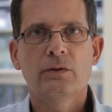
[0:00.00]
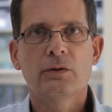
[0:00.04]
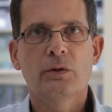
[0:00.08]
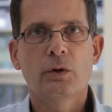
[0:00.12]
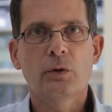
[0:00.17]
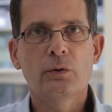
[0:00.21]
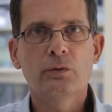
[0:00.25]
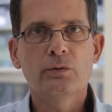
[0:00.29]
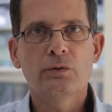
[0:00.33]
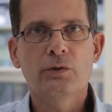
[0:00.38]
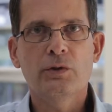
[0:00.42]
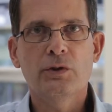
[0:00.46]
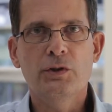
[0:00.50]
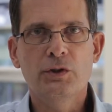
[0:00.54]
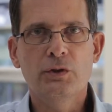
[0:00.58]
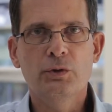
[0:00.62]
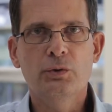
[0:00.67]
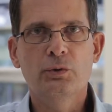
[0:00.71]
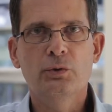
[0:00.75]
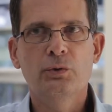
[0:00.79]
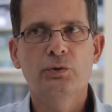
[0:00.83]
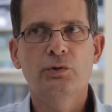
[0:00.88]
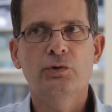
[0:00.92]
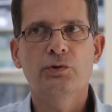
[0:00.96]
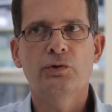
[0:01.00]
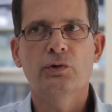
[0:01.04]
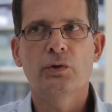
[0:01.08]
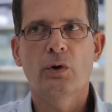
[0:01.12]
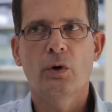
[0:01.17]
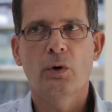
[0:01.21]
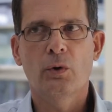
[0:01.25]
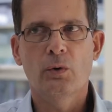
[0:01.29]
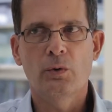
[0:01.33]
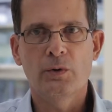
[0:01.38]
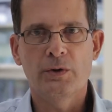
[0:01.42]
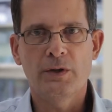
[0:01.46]
don't use
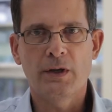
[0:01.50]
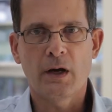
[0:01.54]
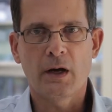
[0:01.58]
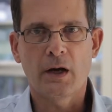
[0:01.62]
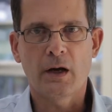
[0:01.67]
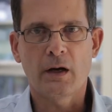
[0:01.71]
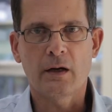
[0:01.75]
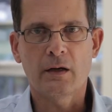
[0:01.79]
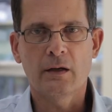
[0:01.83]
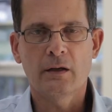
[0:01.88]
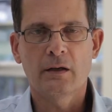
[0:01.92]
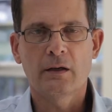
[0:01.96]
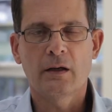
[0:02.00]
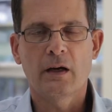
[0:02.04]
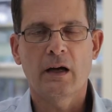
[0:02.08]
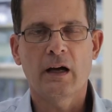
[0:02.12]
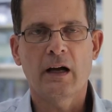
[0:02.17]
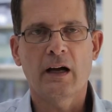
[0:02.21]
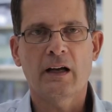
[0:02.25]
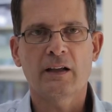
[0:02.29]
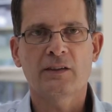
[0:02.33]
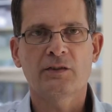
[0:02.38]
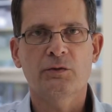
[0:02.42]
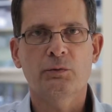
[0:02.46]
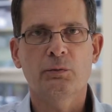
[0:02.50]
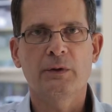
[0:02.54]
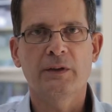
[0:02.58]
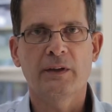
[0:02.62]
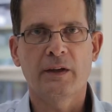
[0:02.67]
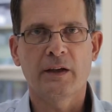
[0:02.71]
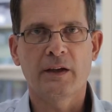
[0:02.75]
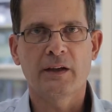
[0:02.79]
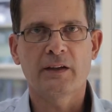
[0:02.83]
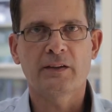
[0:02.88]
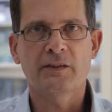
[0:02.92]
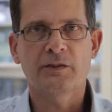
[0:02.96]
OER as we
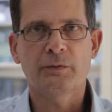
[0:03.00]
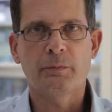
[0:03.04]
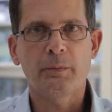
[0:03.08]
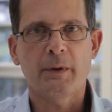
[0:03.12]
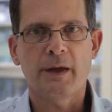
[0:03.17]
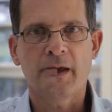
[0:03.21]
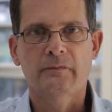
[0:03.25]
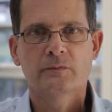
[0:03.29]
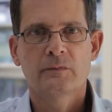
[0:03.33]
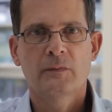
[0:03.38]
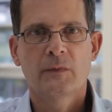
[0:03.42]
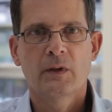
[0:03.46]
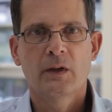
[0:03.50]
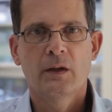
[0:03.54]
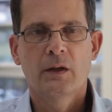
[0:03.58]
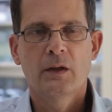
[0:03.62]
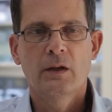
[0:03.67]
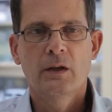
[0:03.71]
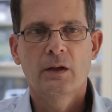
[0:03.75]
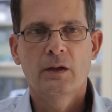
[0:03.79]
expect?